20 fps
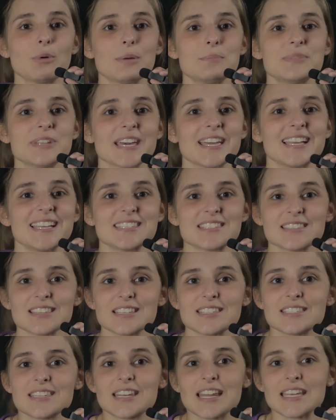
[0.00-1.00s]
website, it's
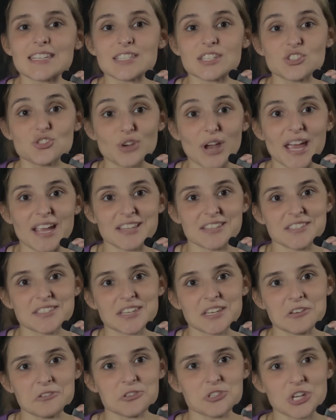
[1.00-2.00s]
listed as the Dragon
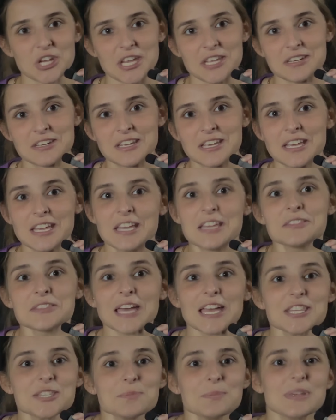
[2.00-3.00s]
Scale chain.
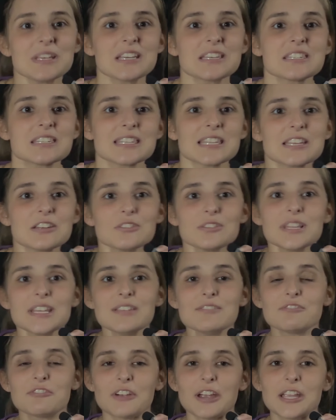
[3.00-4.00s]
That's because literally
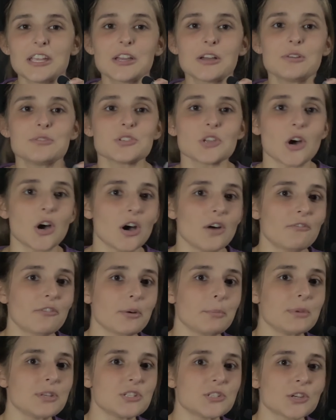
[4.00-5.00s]
Franco's
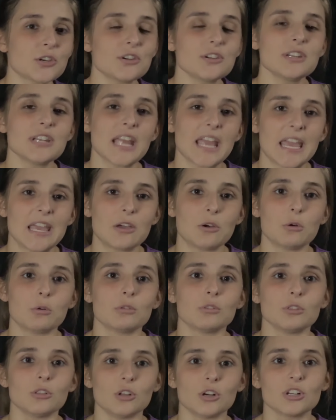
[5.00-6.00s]
from a certain
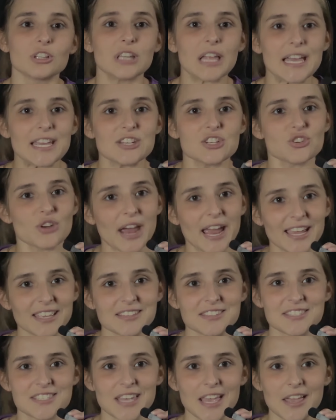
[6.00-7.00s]
angle look like
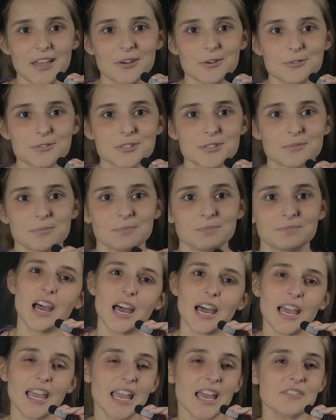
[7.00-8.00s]
dragon scales.
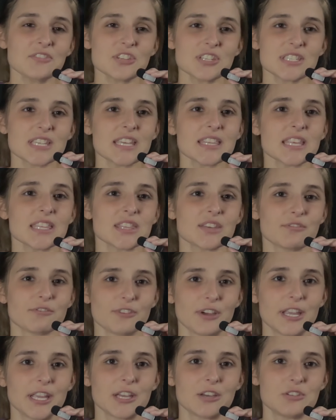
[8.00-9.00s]
I have to say that the
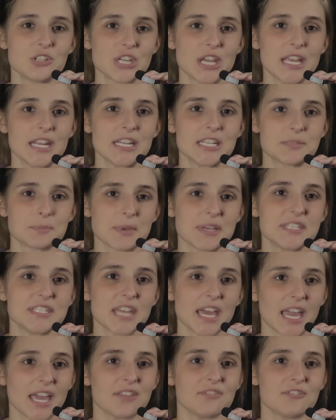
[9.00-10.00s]
Franco chain is my
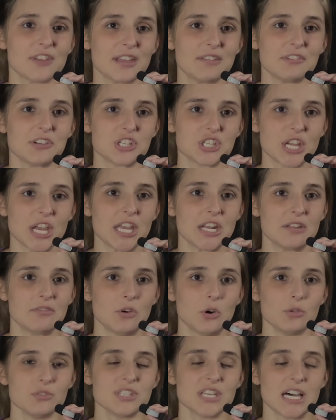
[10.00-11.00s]
second favorite chain of
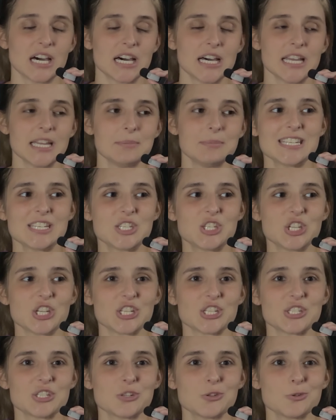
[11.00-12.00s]
all time. It's
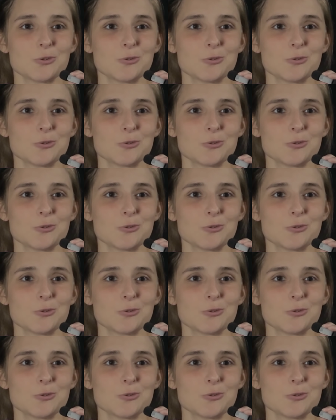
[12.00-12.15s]
just